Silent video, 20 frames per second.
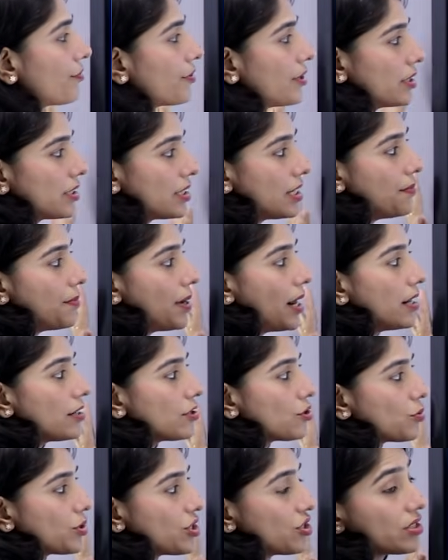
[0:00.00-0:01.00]
of 30
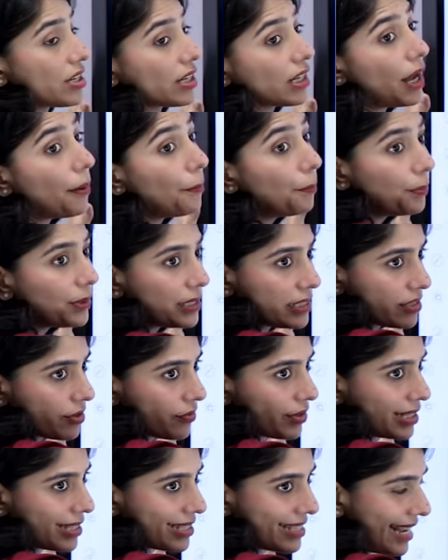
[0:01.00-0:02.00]
marks, which is a
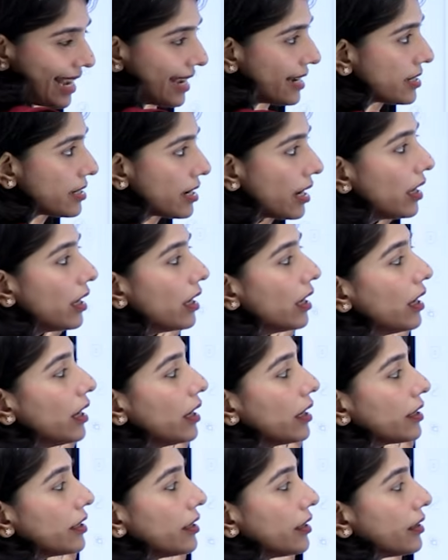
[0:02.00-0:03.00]
compulsory set.
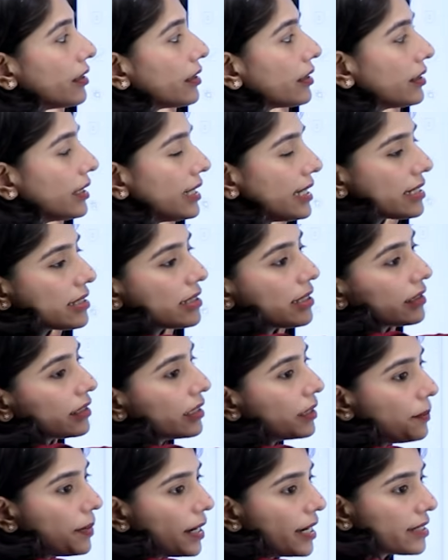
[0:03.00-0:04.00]
Here, these
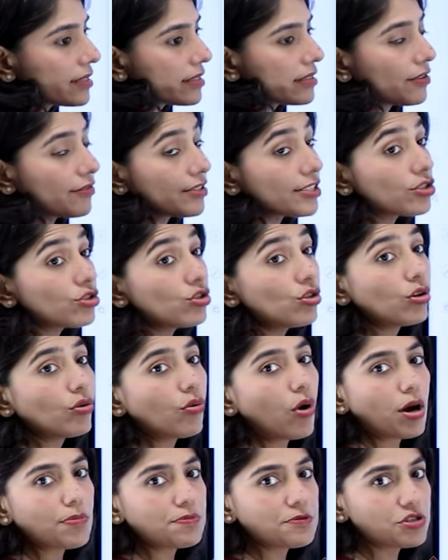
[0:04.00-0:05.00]
30 marks, there is no
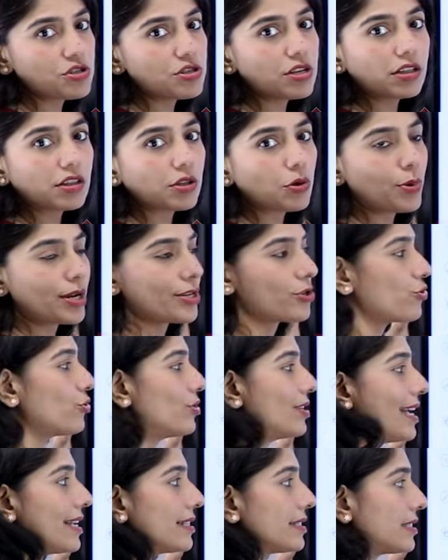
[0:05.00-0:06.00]
optional
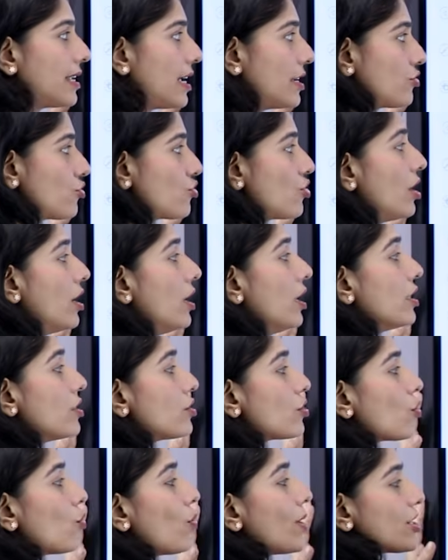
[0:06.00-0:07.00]
question as such.
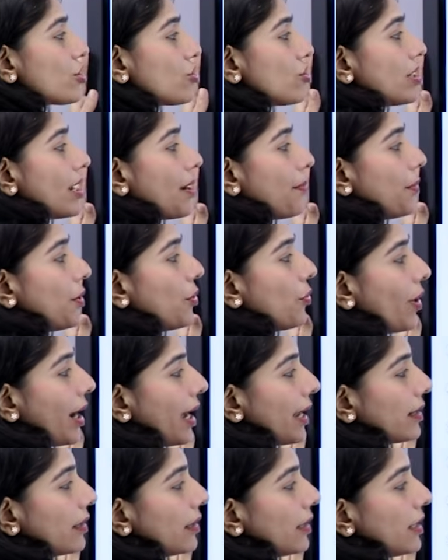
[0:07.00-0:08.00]
So question number
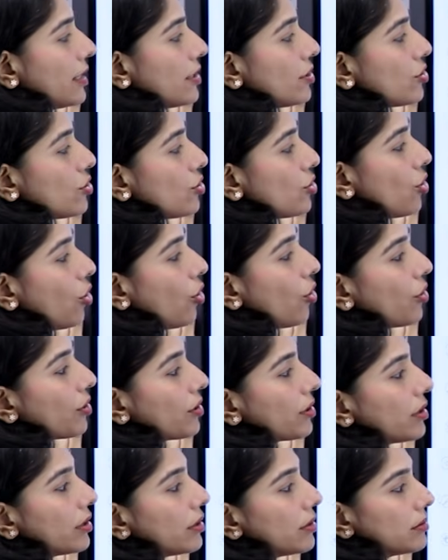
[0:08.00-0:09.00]
1 is
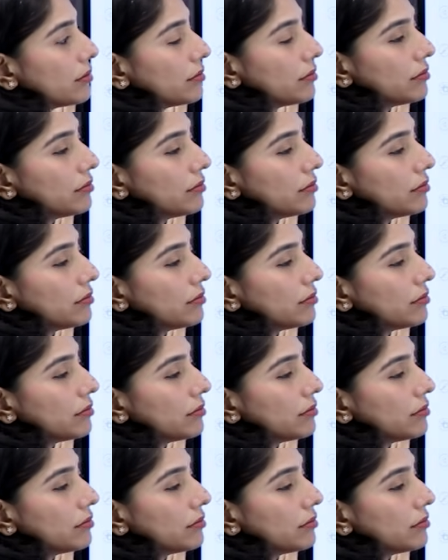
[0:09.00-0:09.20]
your